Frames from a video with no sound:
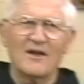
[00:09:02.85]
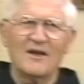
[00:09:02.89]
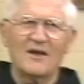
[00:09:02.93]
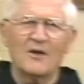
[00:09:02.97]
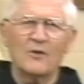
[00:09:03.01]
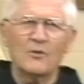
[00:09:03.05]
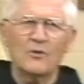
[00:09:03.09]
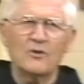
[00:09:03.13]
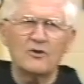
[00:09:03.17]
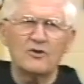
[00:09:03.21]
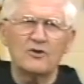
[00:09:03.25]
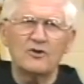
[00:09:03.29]

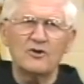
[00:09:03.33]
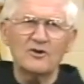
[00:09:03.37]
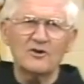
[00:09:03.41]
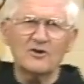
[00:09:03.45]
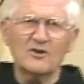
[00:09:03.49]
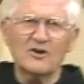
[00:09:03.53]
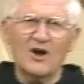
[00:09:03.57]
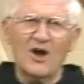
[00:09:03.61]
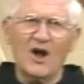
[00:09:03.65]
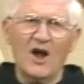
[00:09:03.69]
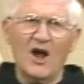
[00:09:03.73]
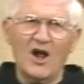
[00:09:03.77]
And when you're
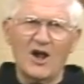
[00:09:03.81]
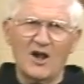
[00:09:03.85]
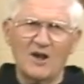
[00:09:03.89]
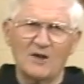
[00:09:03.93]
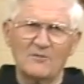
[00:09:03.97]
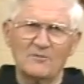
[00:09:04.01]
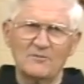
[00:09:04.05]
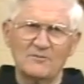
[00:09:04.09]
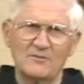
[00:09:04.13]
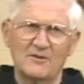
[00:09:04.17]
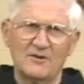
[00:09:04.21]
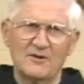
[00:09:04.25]

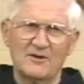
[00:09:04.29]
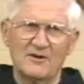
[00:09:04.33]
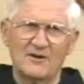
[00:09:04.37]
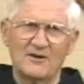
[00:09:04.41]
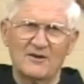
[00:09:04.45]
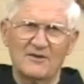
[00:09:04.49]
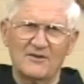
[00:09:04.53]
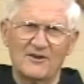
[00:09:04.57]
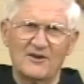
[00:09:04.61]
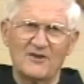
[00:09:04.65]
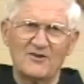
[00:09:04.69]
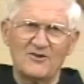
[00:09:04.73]
calm,
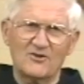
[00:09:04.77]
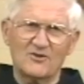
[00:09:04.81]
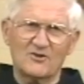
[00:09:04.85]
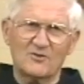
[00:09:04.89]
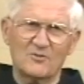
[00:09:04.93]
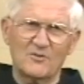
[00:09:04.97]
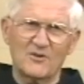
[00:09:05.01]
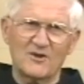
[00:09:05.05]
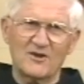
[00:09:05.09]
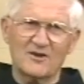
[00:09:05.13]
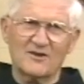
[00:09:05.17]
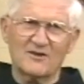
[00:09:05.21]
then you
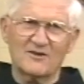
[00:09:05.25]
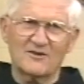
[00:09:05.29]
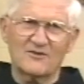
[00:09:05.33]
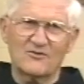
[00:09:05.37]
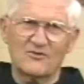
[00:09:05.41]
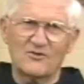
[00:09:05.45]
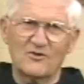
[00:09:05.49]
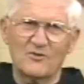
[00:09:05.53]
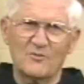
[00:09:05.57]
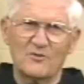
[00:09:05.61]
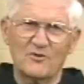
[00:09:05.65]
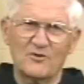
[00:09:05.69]
can be a
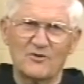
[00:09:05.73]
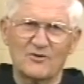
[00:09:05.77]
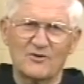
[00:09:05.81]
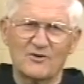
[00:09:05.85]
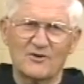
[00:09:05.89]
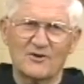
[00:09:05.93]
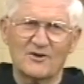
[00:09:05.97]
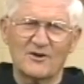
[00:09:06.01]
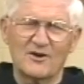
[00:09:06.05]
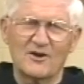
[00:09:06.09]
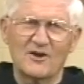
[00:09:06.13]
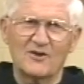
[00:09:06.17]

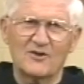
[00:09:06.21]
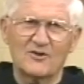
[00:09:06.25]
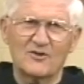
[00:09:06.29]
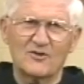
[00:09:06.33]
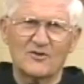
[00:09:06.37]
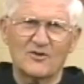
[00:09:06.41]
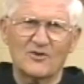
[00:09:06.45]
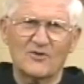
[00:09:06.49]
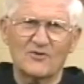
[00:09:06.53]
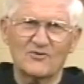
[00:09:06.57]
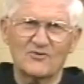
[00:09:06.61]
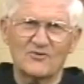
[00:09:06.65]
contributor to
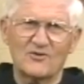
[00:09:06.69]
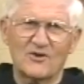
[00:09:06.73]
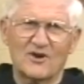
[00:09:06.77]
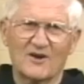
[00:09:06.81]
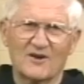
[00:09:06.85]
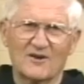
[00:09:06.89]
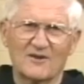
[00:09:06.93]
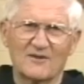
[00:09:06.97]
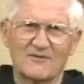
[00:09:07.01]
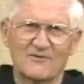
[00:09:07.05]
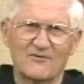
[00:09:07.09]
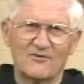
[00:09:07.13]
those who are
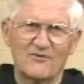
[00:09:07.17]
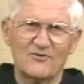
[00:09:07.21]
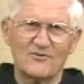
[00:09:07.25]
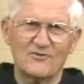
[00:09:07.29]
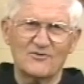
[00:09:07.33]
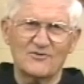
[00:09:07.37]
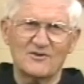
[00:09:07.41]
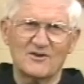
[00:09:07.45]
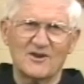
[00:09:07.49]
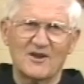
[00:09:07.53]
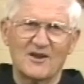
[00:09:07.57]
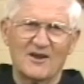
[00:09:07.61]

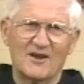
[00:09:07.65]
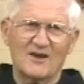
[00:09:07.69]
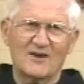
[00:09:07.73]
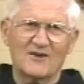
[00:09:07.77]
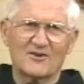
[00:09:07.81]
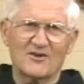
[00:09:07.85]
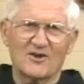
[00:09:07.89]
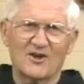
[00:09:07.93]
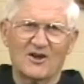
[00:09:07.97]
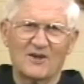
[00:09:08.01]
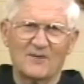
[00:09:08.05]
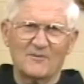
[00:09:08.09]
confused
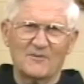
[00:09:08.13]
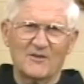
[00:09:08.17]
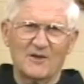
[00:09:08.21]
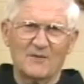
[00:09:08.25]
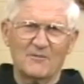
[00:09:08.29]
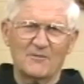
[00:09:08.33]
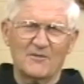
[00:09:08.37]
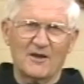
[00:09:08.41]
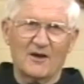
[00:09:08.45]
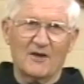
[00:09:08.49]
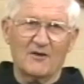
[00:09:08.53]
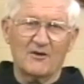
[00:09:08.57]
and calm
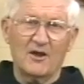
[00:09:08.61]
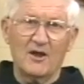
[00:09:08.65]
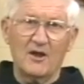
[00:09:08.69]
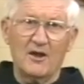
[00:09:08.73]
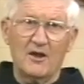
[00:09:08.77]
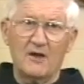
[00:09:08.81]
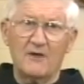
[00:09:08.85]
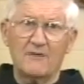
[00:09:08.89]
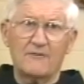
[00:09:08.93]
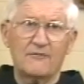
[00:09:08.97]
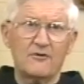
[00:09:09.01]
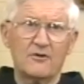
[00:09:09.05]
them down.
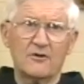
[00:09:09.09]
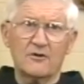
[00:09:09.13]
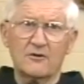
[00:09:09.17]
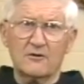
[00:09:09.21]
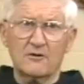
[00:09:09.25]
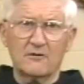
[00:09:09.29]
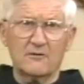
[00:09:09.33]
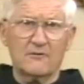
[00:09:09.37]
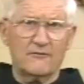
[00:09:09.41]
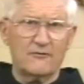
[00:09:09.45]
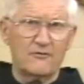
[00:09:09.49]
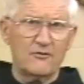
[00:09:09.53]
If you're
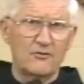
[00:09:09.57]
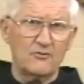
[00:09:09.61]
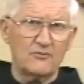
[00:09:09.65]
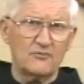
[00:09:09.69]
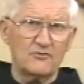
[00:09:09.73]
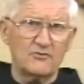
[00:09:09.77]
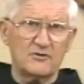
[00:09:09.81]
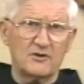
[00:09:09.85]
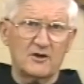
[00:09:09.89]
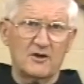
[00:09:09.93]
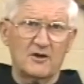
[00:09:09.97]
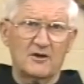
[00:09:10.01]

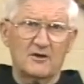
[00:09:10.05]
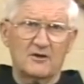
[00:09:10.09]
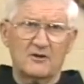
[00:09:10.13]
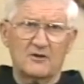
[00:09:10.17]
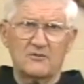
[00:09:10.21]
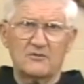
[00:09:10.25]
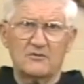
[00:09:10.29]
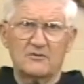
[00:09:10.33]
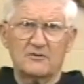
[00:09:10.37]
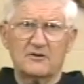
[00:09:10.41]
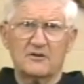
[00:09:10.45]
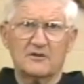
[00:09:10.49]
confused,
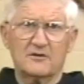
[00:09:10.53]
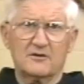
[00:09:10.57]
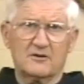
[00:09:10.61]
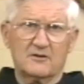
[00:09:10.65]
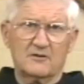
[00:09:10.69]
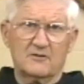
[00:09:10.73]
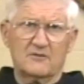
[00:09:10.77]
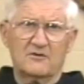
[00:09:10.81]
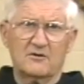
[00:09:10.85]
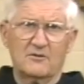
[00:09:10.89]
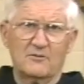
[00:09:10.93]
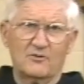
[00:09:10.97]
then you just
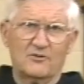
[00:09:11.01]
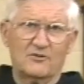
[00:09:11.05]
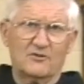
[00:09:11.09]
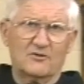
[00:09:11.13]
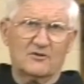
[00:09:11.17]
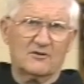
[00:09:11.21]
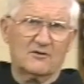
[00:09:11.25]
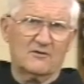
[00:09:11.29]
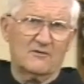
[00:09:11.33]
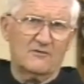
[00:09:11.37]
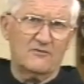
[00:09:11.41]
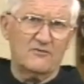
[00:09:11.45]
contribute
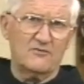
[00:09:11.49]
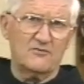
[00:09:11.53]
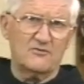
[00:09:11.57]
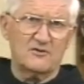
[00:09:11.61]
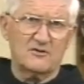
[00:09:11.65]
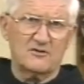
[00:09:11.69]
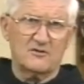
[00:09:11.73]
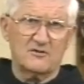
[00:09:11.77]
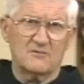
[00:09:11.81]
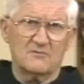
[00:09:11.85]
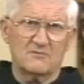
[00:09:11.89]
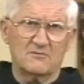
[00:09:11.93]
to
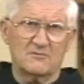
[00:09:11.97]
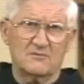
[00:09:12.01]
confusion.